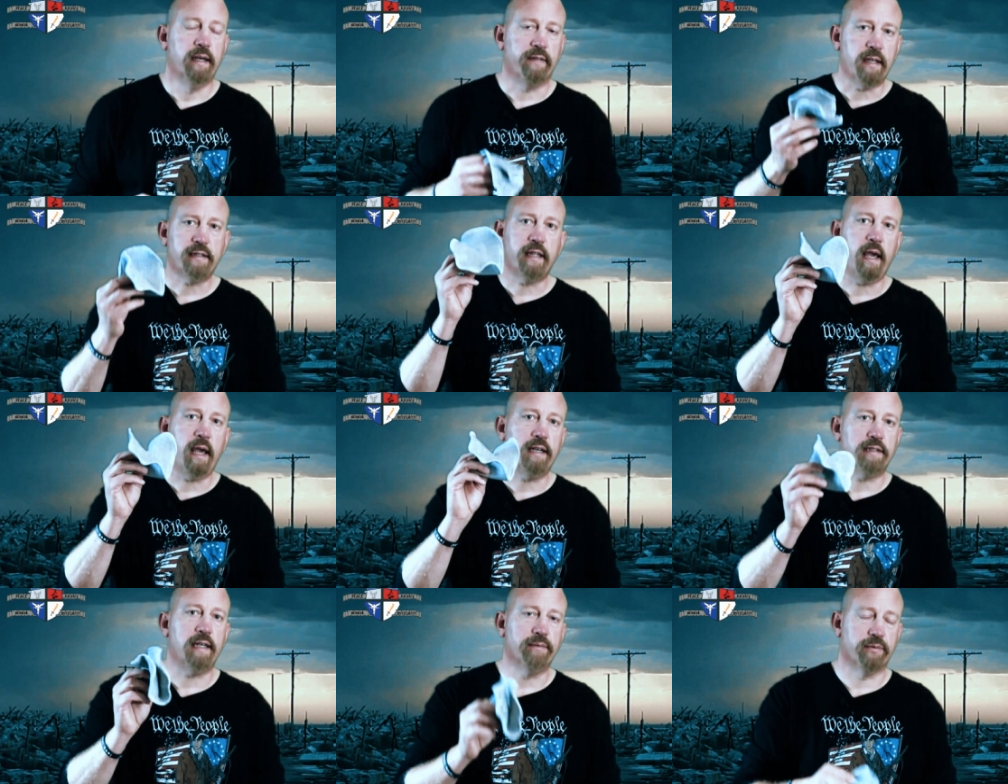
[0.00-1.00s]
Now these
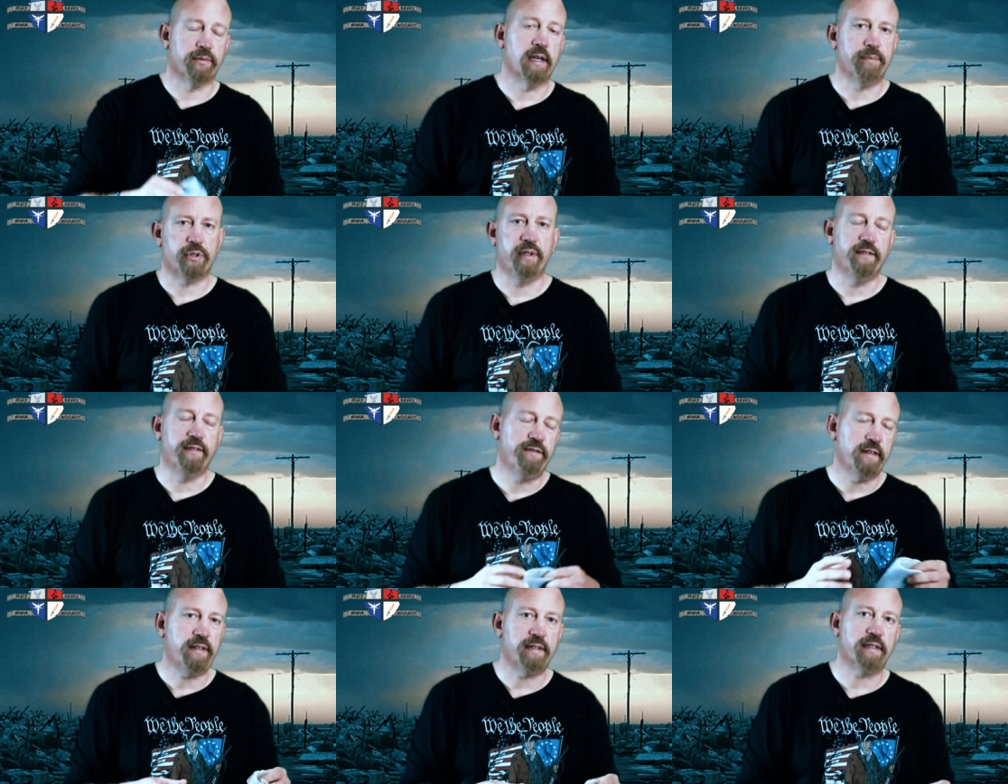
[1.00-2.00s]
things seem to run between
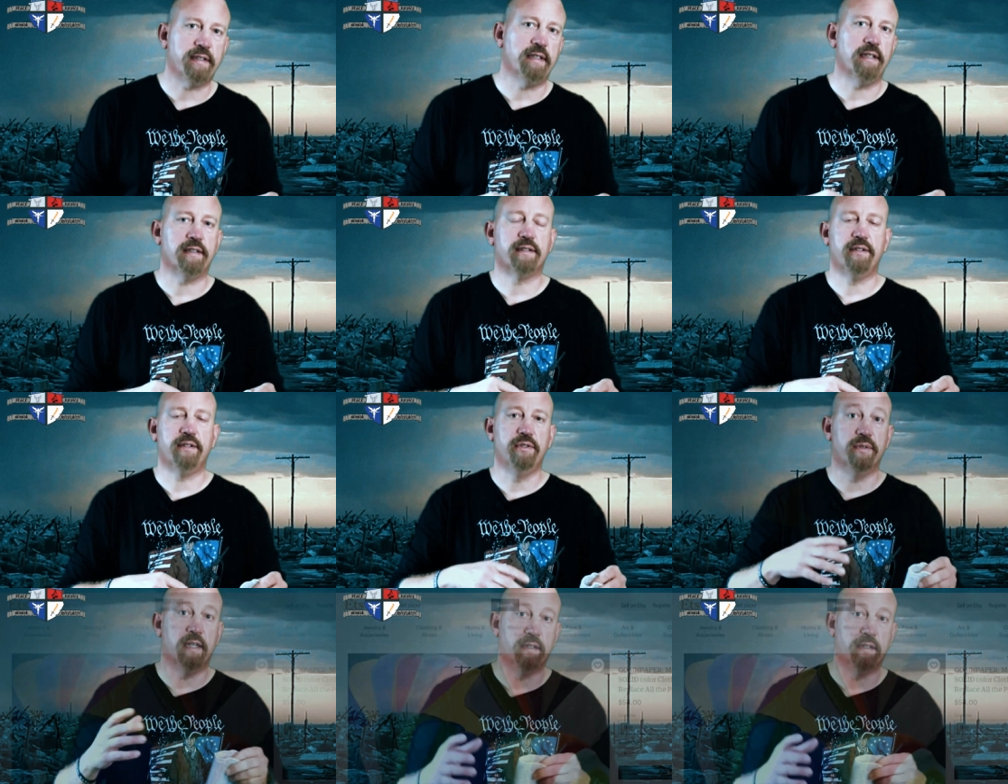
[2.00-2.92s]
50 cents to